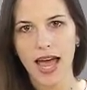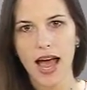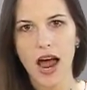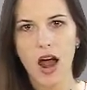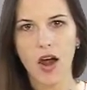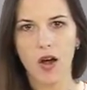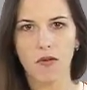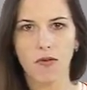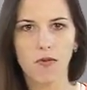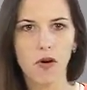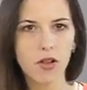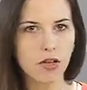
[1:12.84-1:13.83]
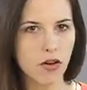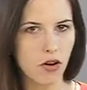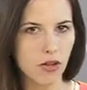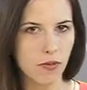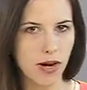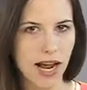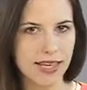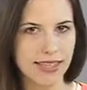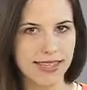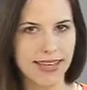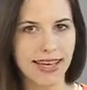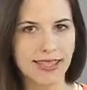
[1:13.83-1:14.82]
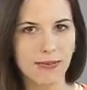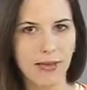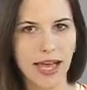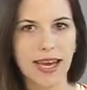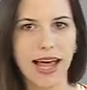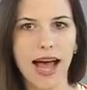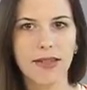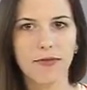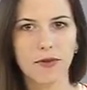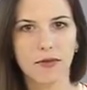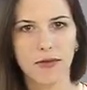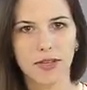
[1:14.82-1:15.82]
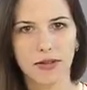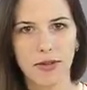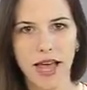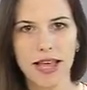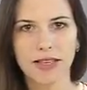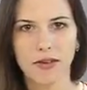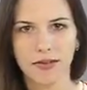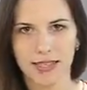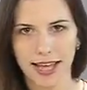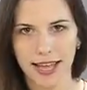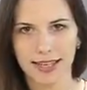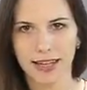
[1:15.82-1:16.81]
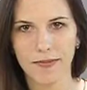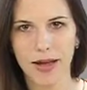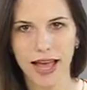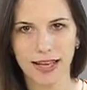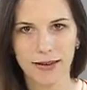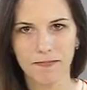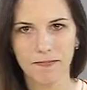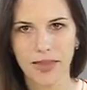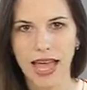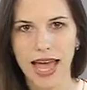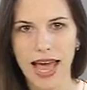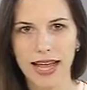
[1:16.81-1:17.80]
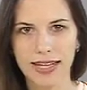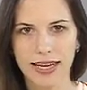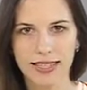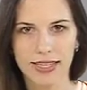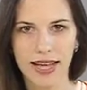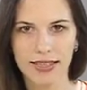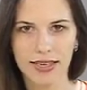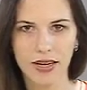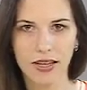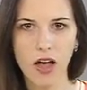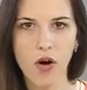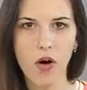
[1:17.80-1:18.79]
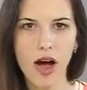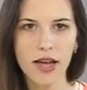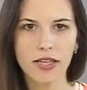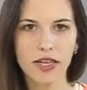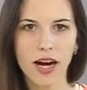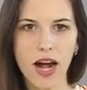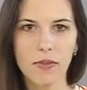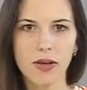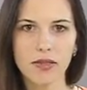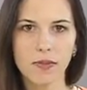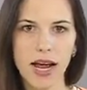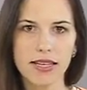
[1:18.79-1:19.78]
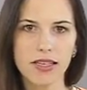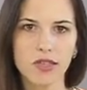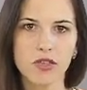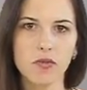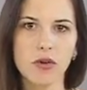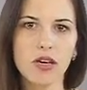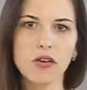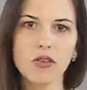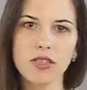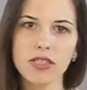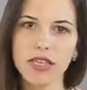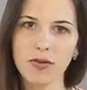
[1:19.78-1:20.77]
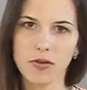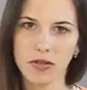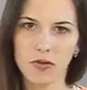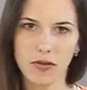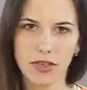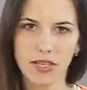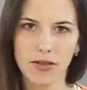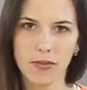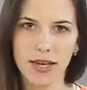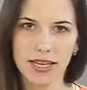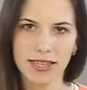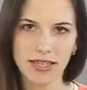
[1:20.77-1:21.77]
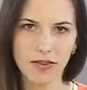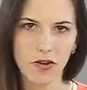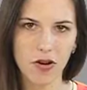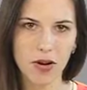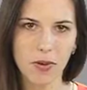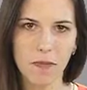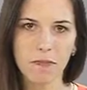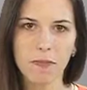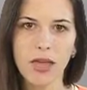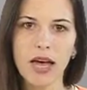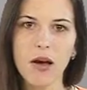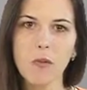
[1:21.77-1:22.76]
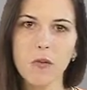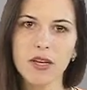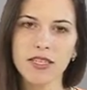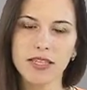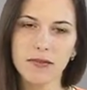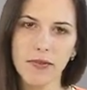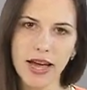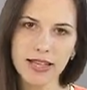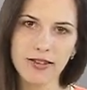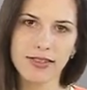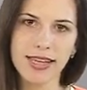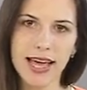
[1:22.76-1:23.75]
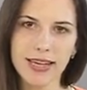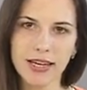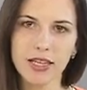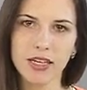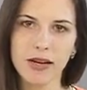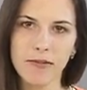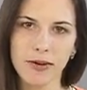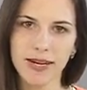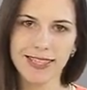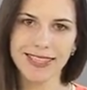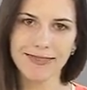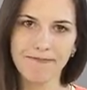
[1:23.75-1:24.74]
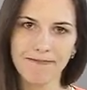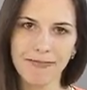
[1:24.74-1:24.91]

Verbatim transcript: However, falling oil prices explain unfulfilled plans of the central bank. Analysts consider low hydrocarbons prices to be a good stimulus for the Japanese economy, which depends on the energy imports